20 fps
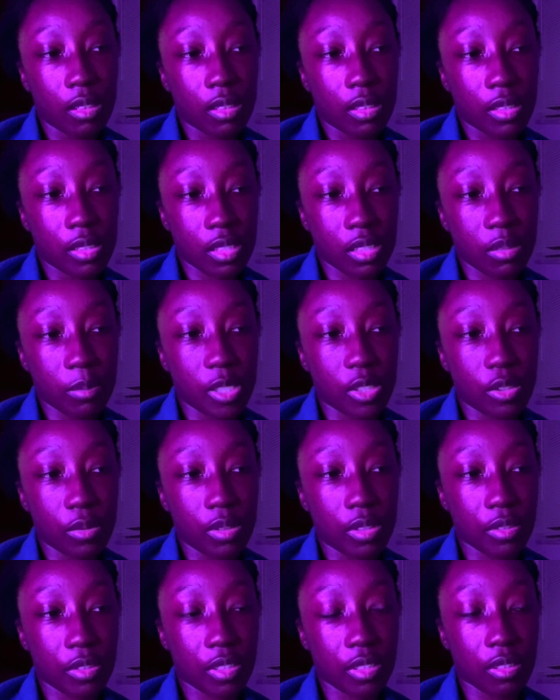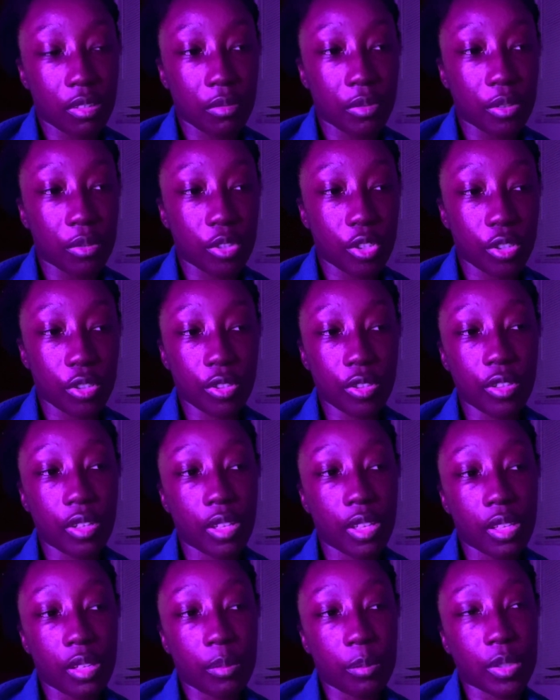It's gonna be 2 years into the future,
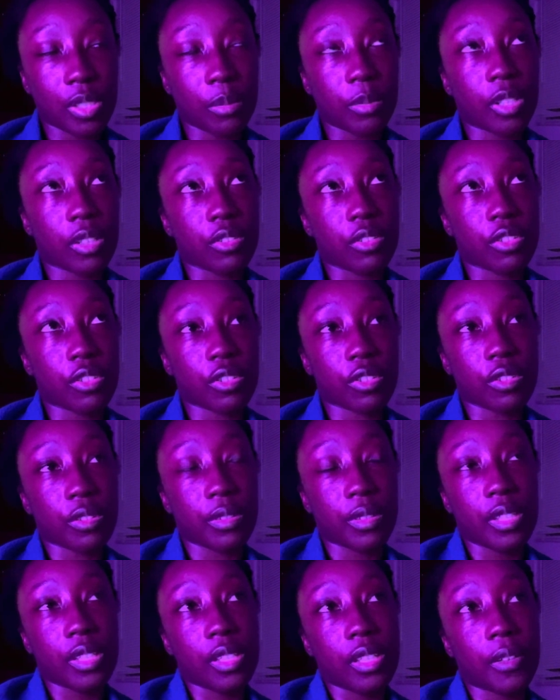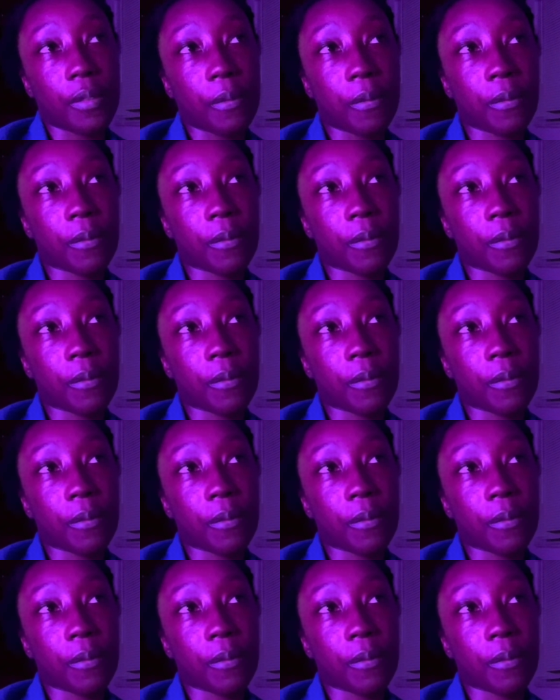but I'm not sure if